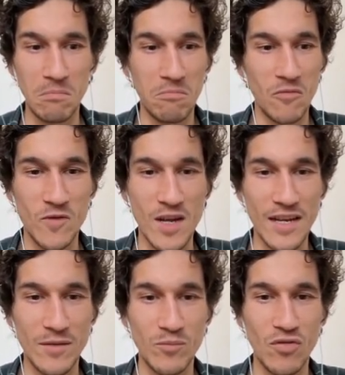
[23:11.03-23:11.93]

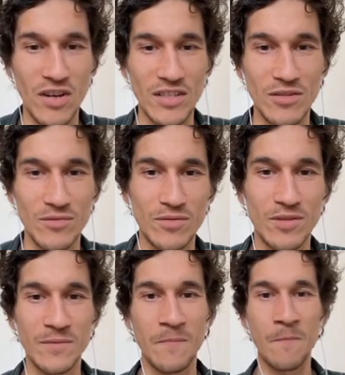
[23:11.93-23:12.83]
very impressive.
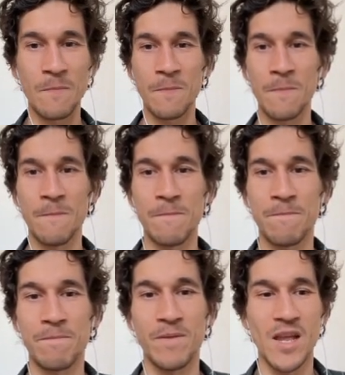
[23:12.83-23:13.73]

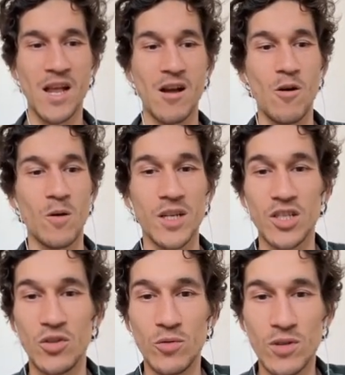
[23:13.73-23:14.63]
Oh, and
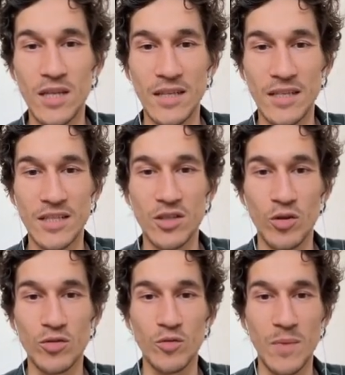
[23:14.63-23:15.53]
it's good that it's
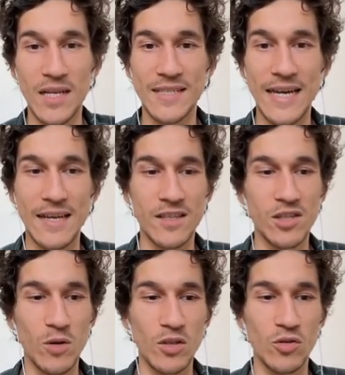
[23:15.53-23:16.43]
not on my tile,
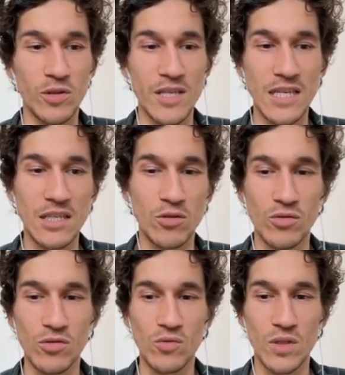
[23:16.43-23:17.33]
so I don't need to
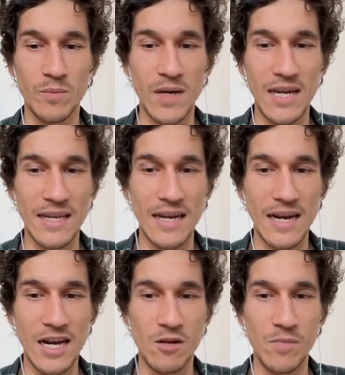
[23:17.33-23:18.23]
use my
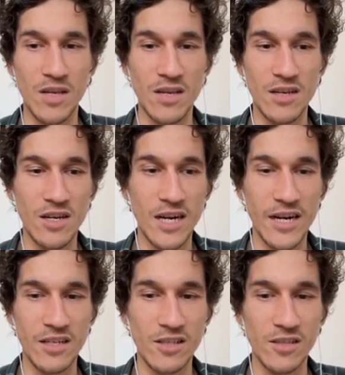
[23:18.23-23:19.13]
army
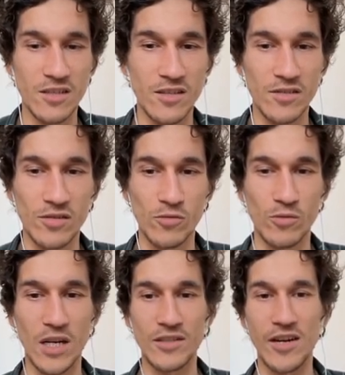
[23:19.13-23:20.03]
card
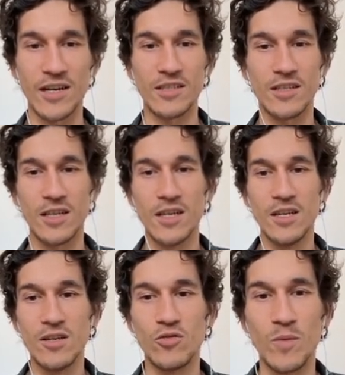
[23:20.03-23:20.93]
to attract
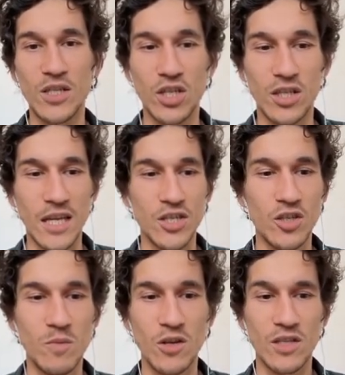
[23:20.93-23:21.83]
too much
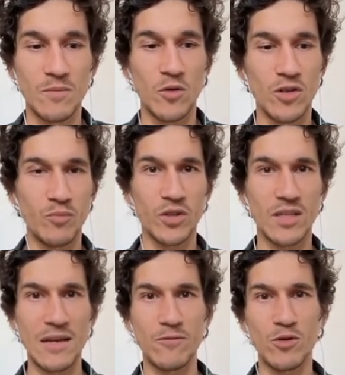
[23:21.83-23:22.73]
attention, because I'm gonna
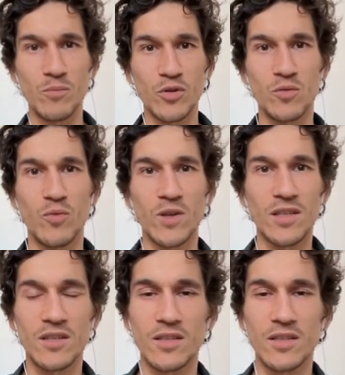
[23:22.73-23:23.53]
postpone it